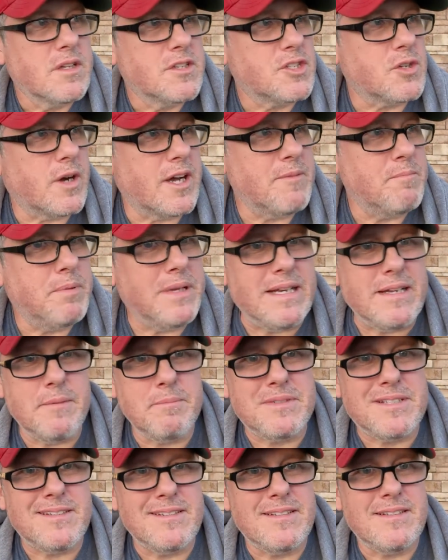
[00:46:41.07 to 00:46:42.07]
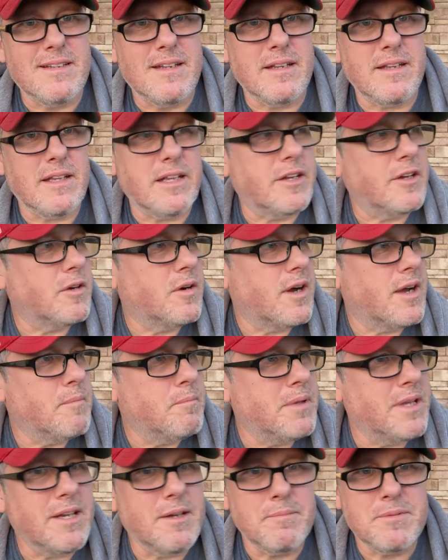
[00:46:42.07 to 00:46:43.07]
So I've been up to, you know,
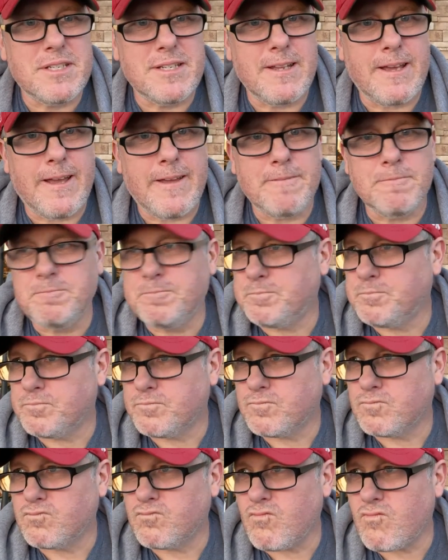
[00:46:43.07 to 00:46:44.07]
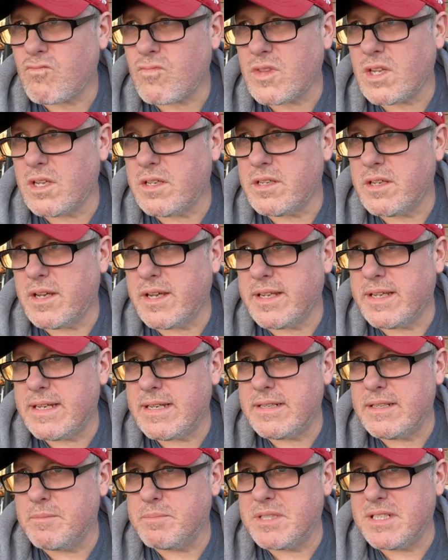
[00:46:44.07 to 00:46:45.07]
I've been up today. I
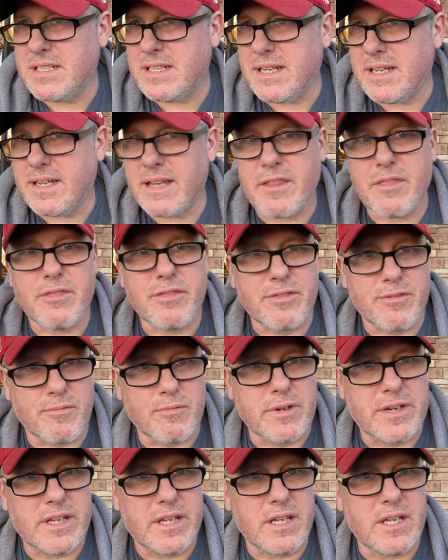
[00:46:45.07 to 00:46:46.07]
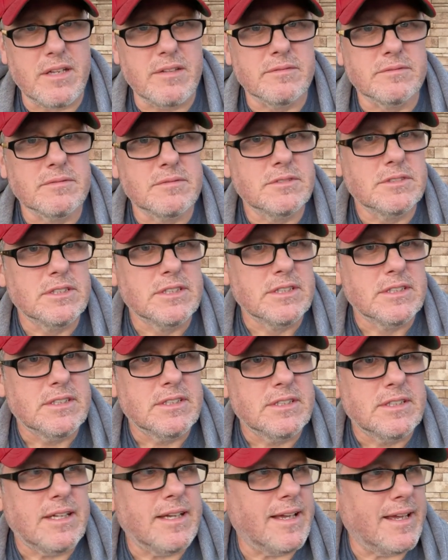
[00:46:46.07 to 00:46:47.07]
got up today at 3
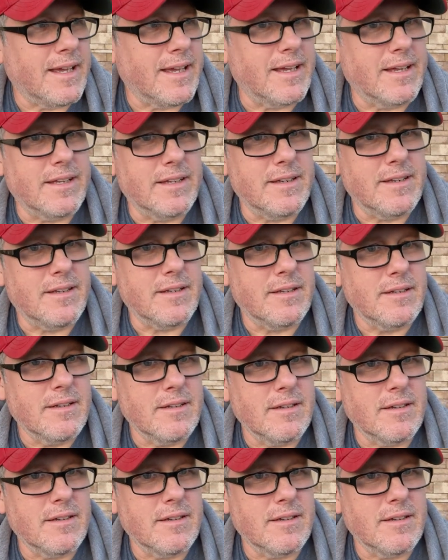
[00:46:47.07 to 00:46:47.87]
and